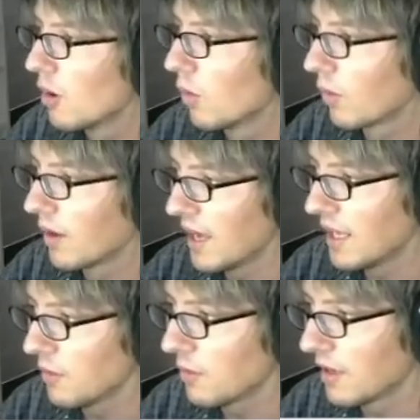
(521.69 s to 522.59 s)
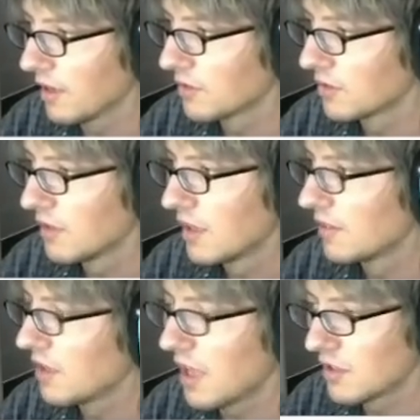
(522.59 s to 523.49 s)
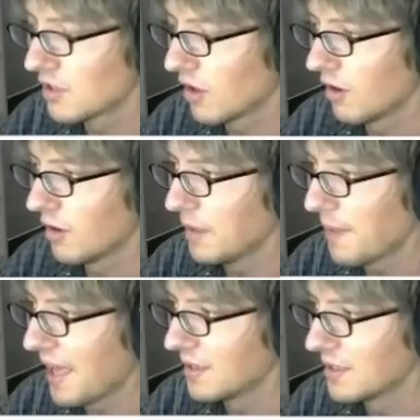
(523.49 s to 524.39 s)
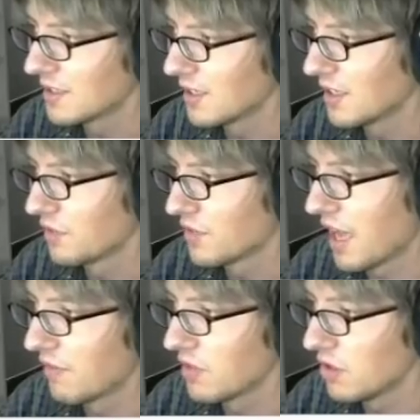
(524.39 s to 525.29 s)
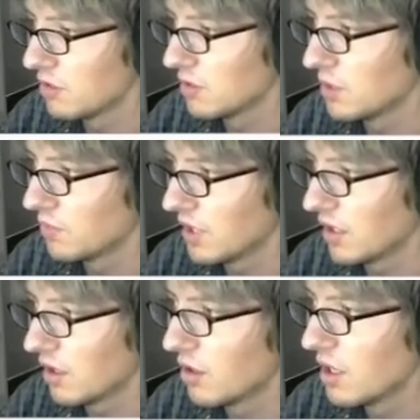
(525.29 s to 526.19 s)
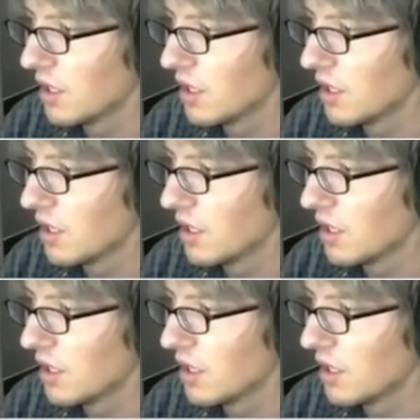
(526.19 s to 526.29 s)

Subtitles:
or anywhere else. It's already penance enough to have a YouTube video